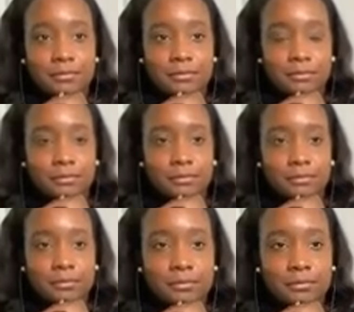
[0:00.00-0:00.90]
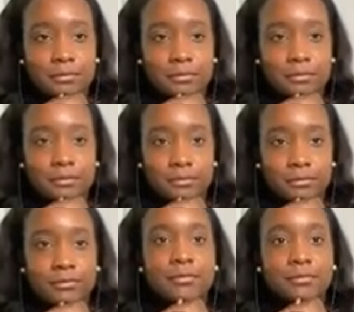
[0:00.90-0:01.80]

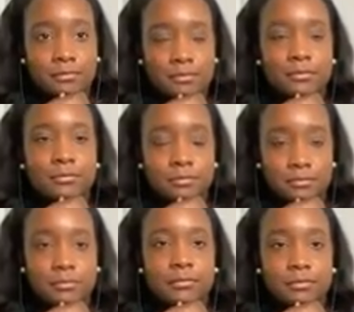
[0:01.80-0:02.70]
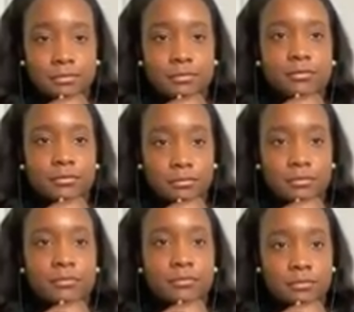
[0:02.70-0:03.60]

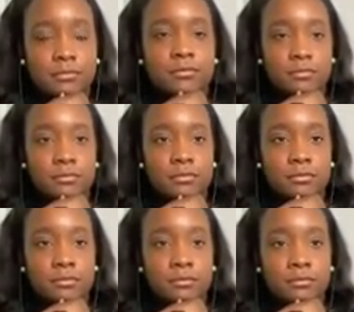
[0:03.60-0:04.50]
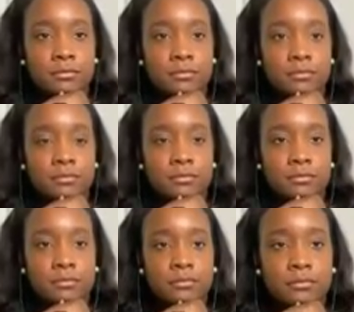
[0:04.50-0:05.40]

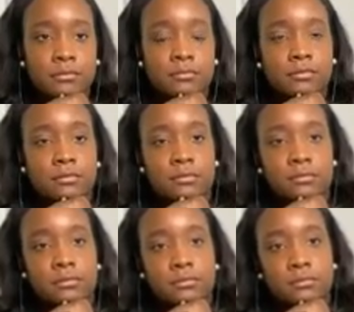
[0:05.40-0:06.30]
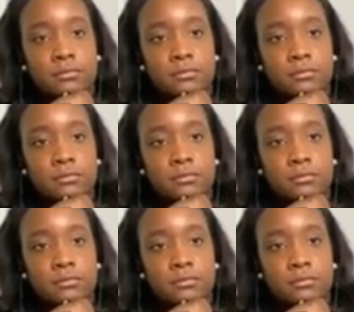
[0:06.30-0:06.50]
[no speech]